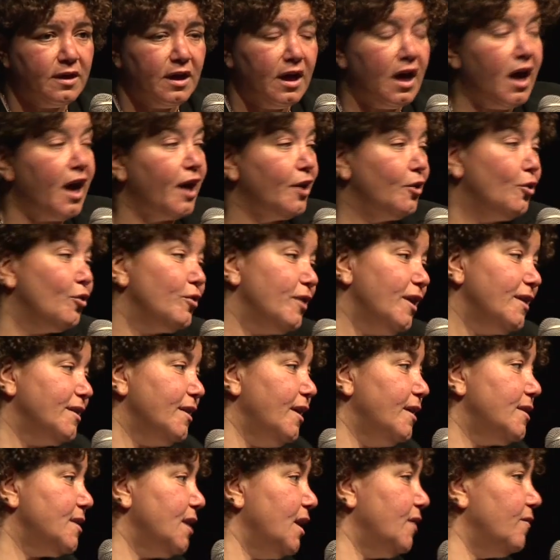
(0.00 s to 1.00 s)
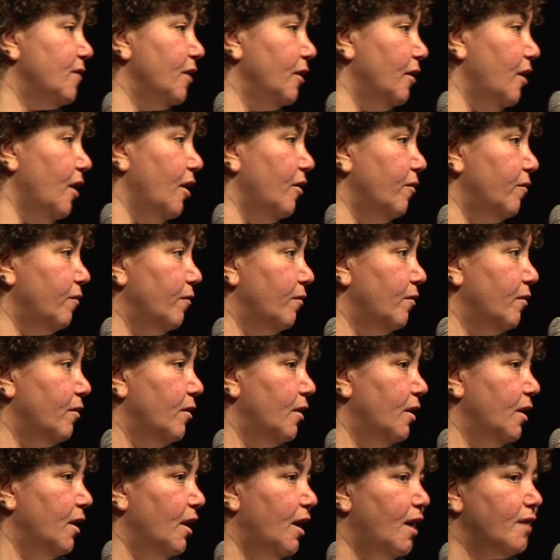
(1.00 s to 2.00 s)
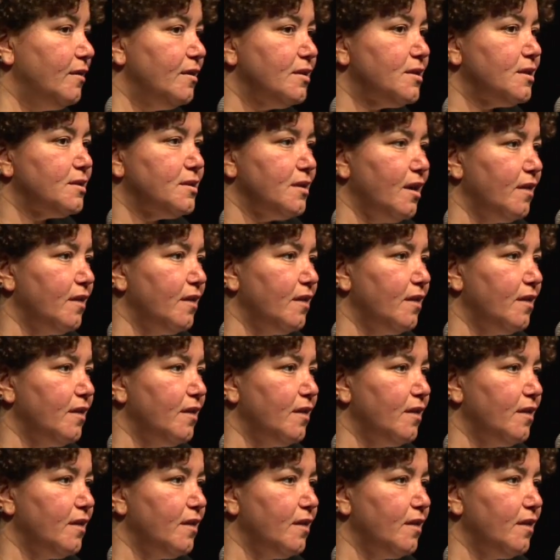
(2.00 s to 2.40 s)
I know that I saved a life. And this is,